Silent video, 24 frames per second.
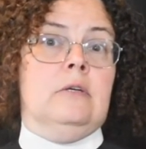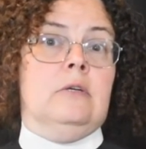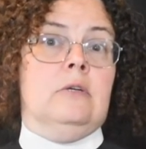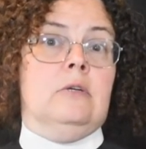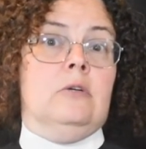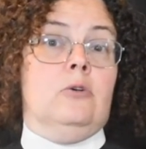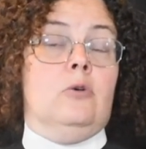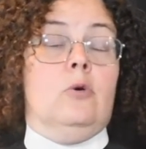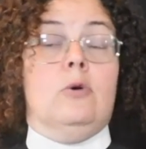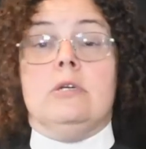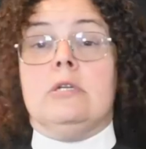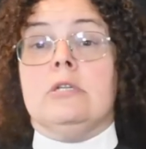
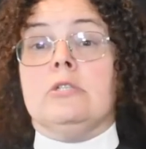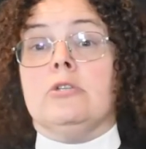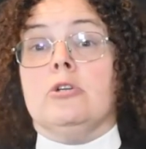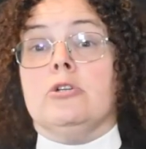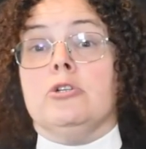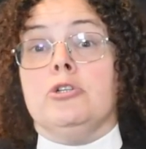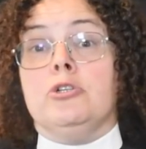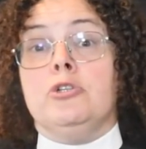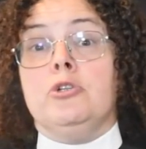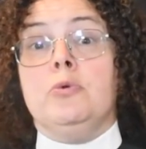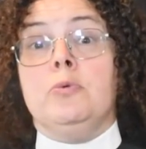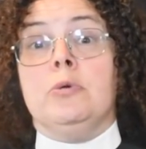Nor does her
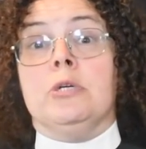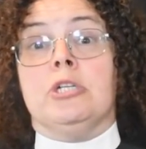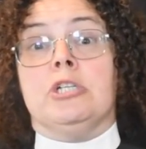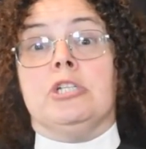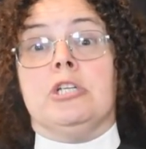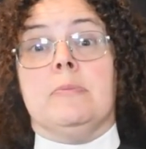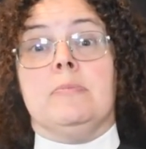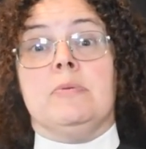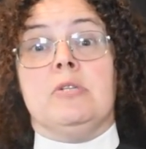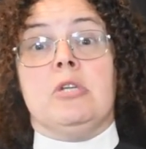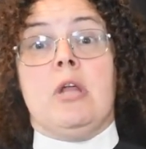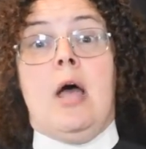
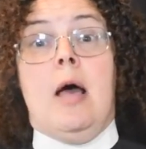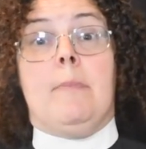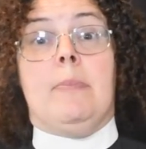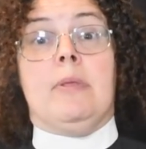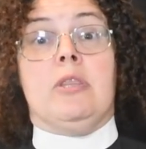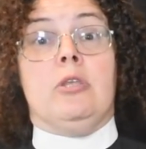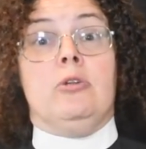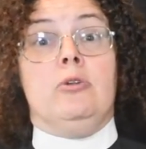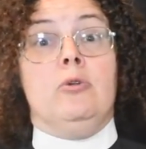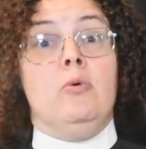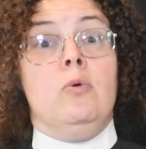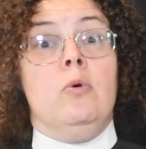stewardship stop
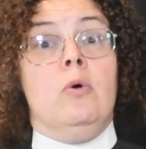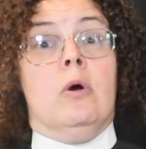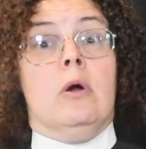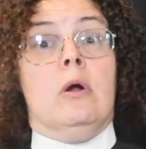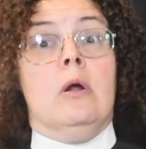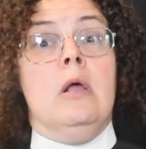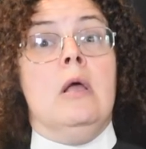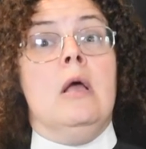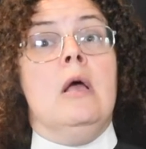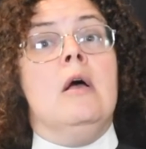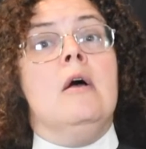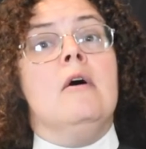at the door,
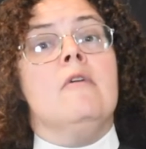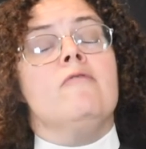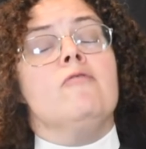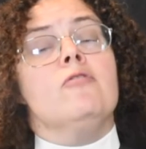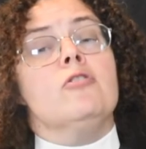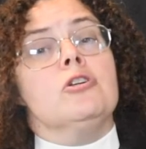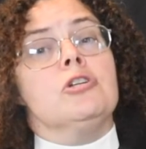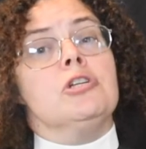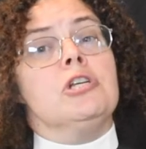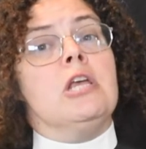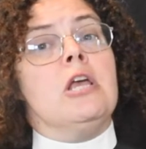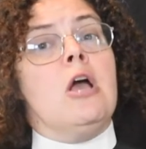
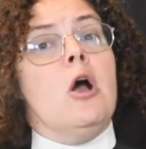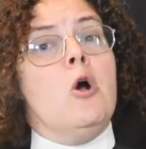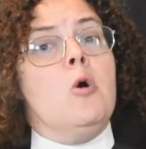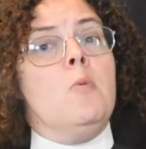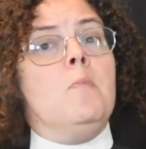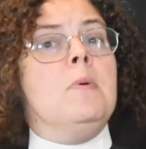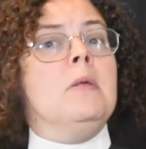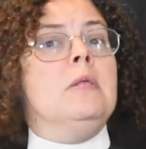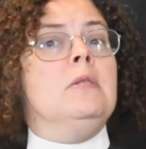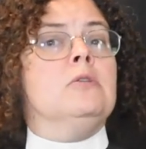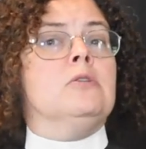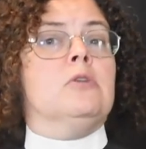for she
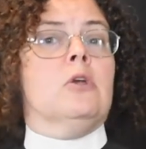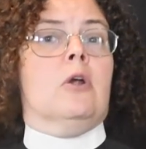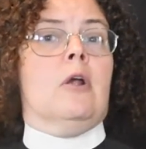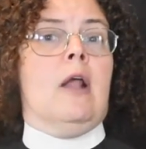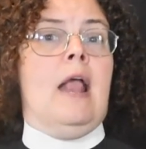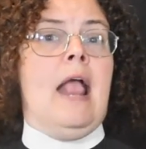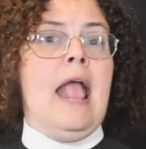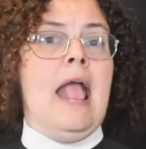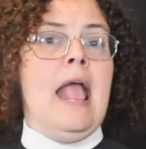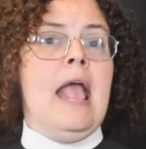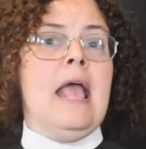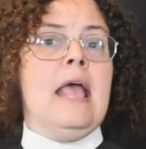opens her
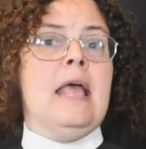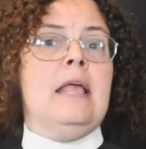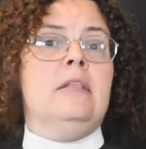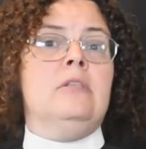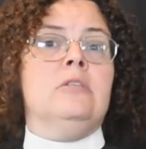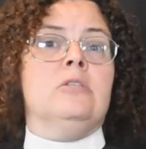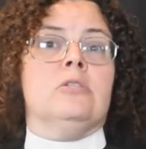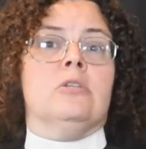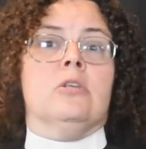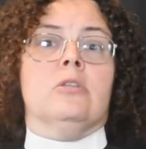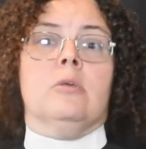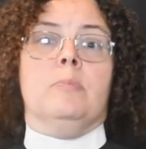
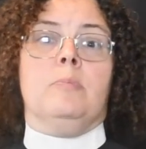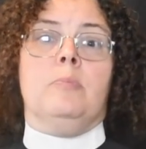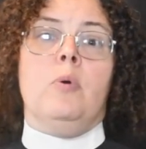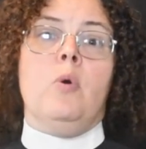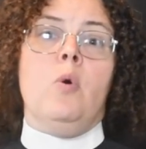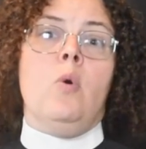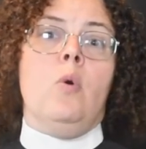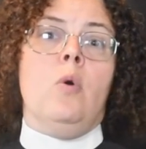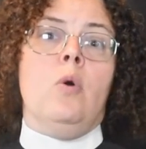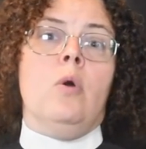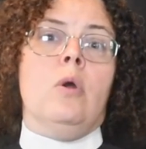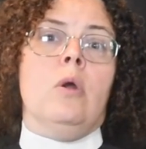hands to the
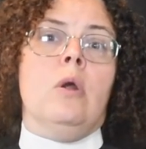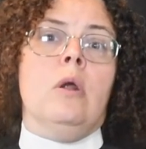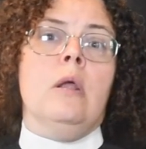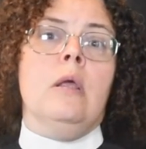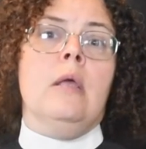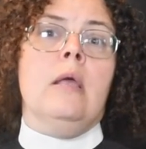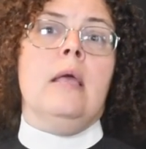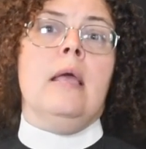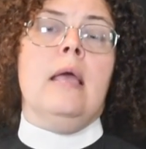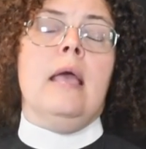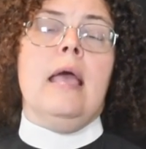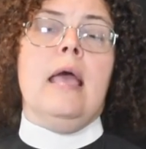poor
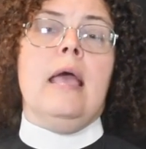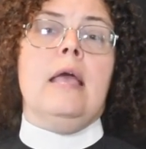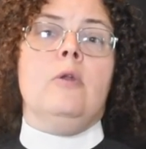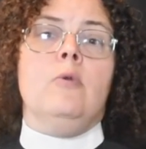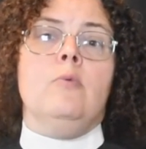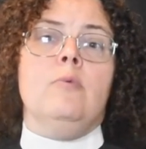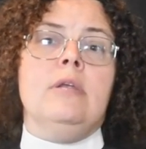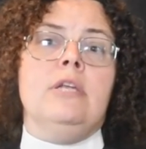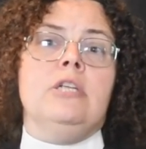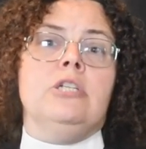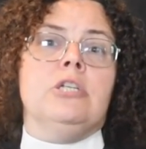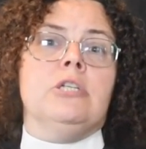
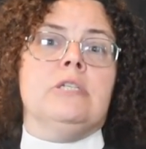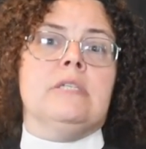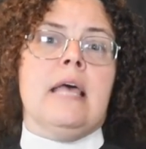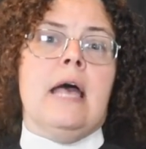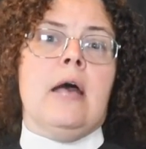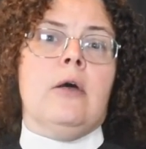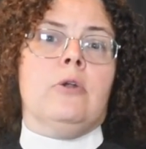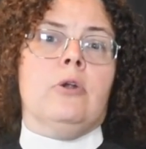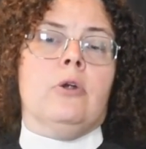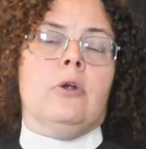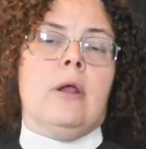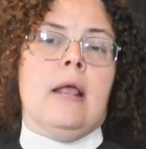and reaches
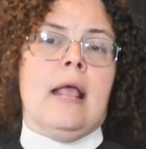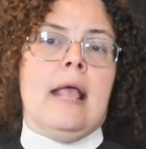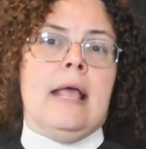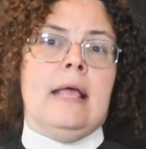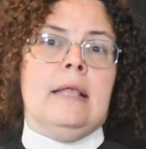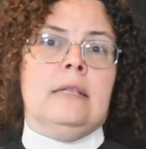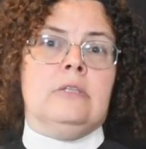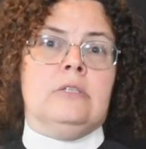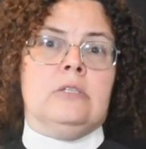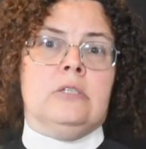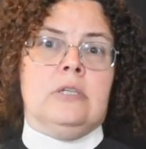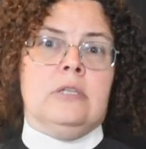out her
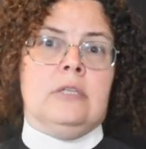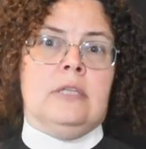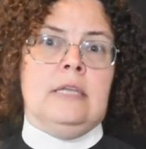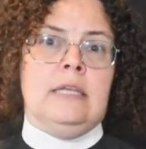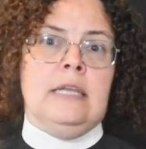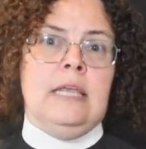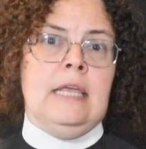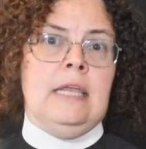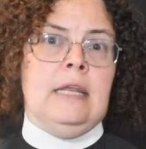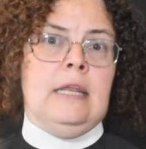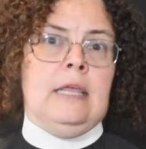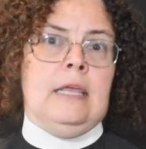hands to the
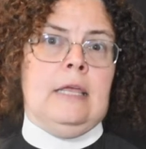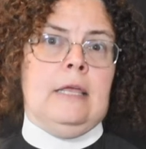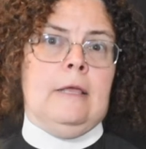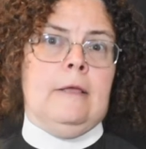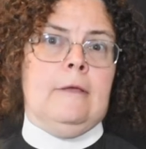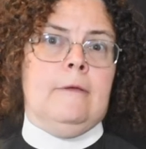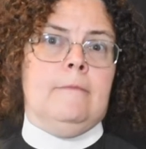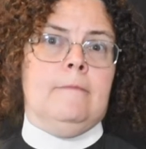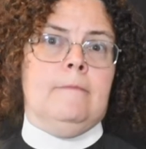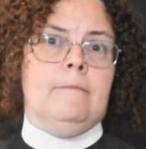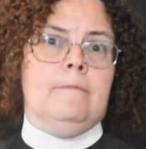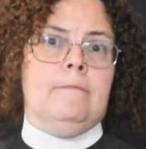needy.
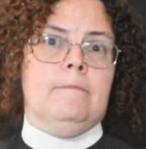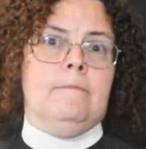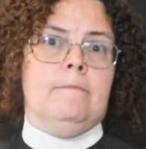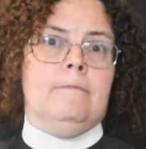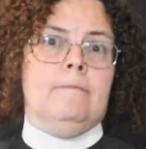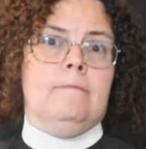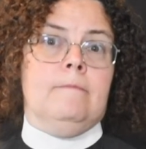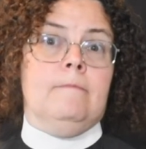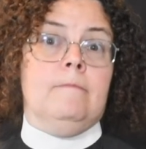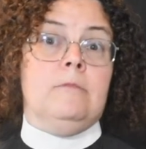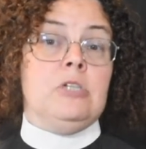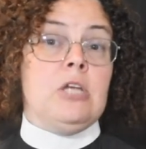
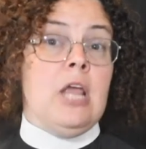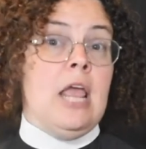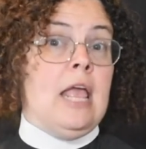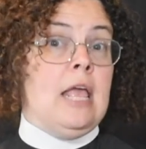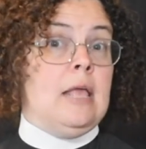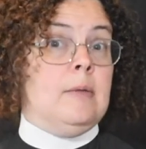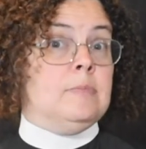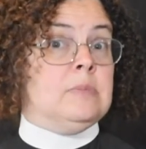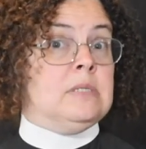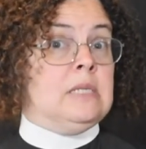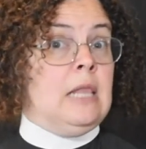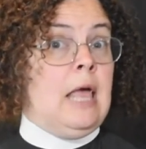
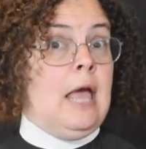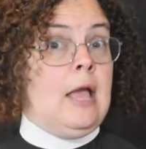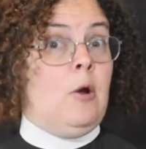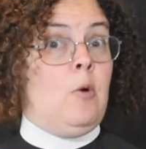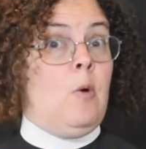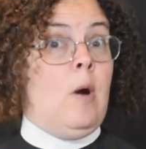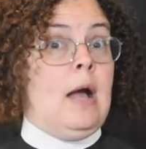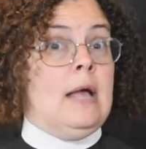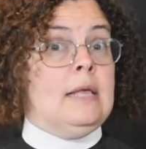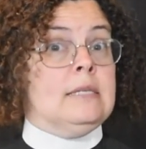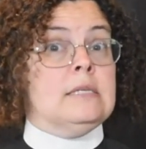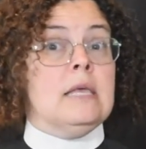James,
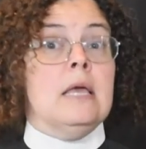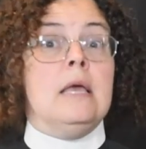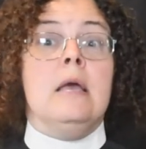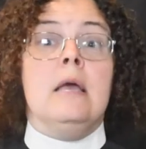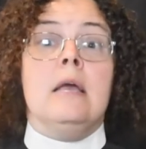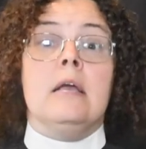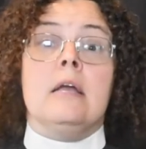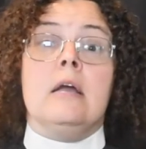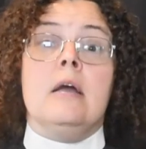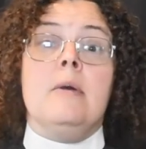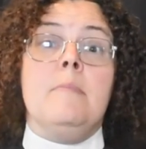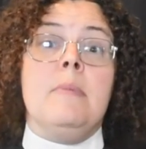likewise,
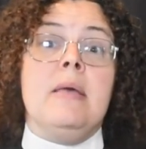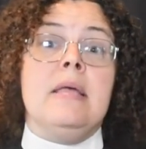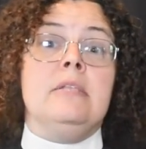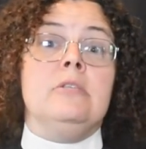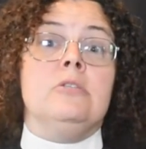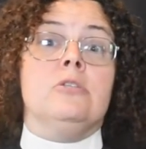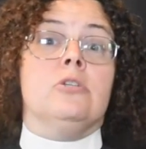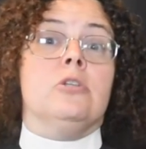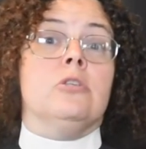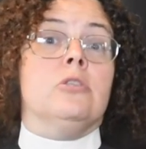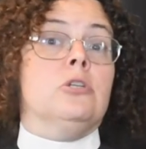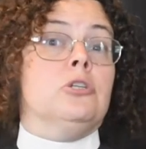
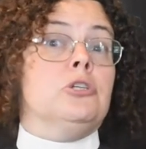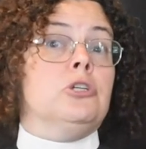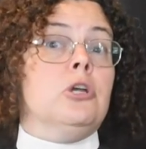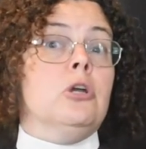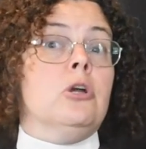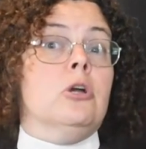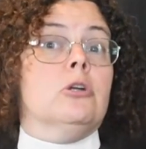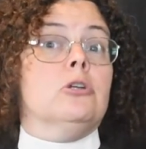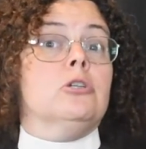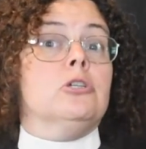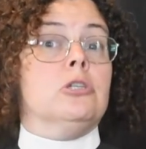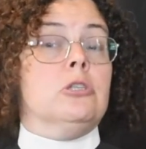commends to the
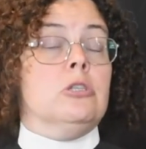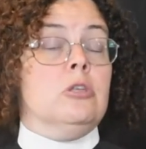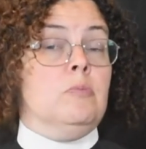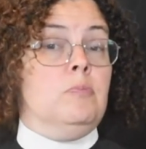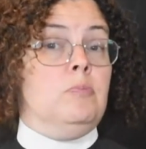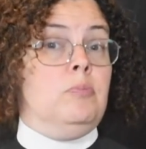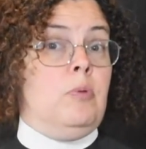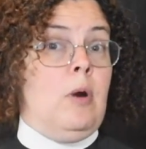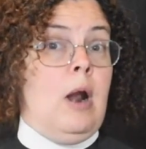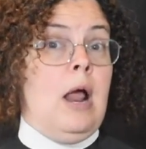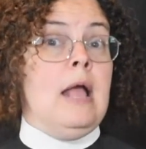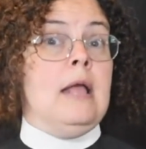church, the
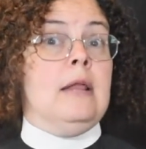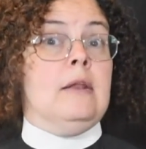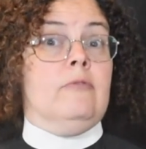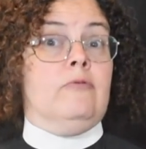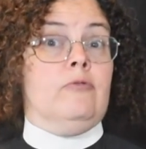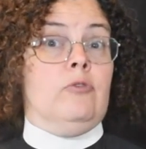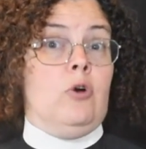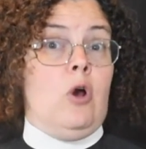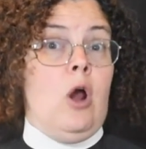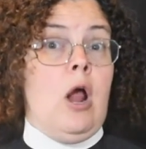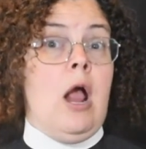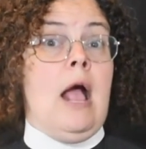bride
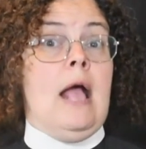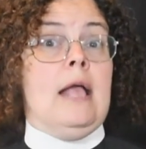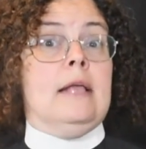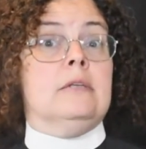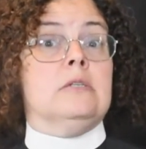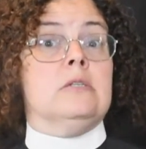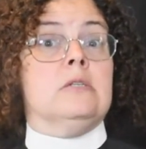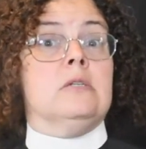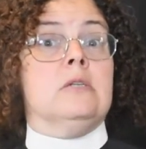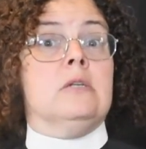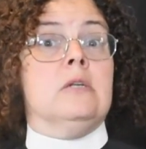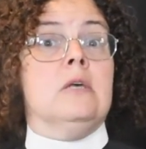of
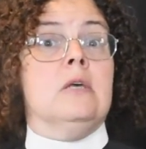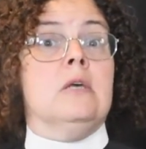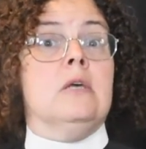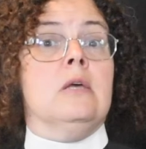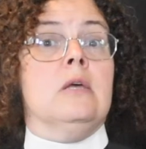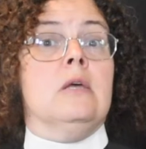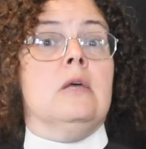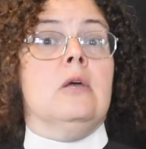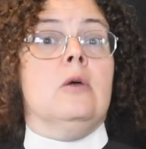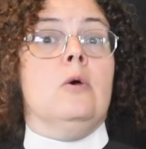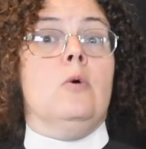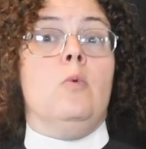Christ,
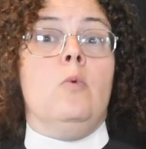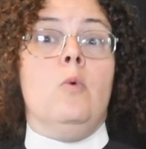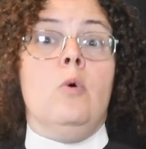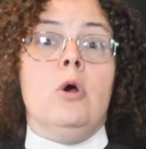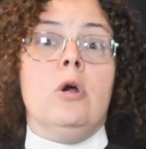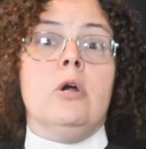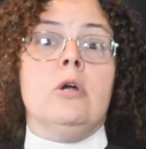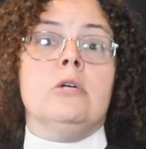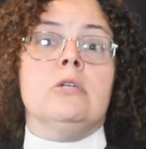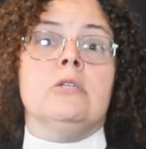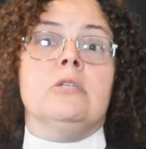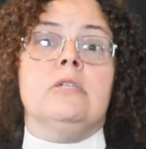
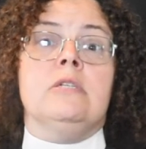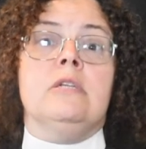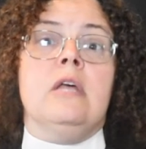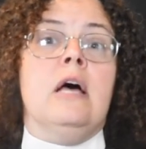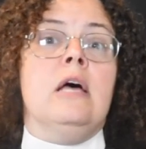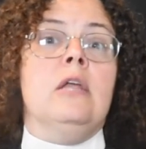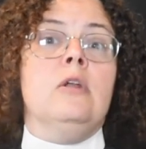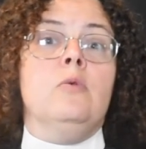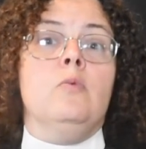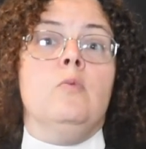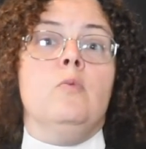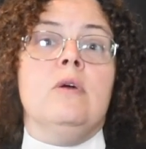works
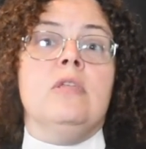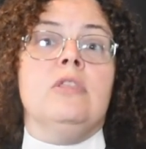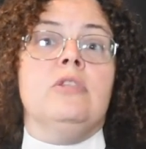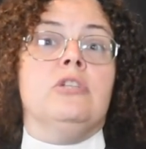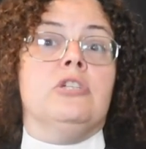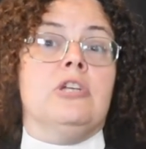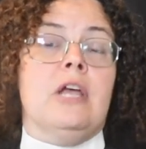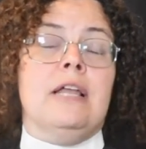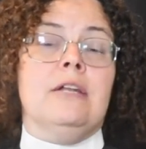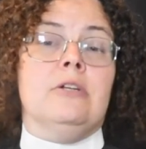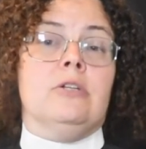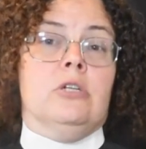done with
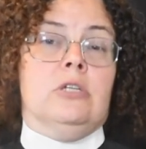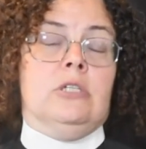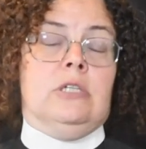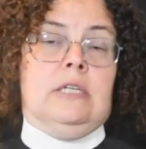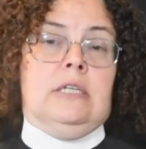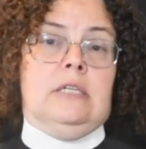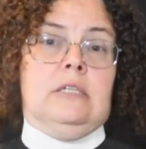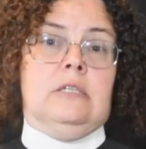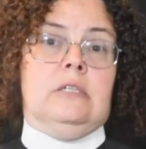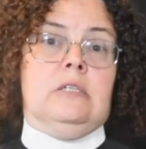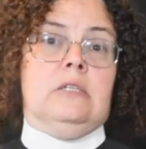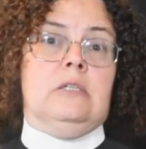
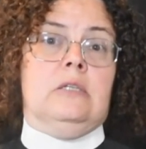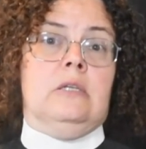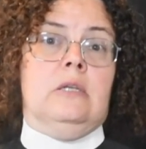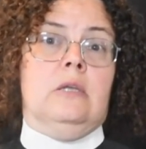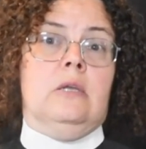gentleness,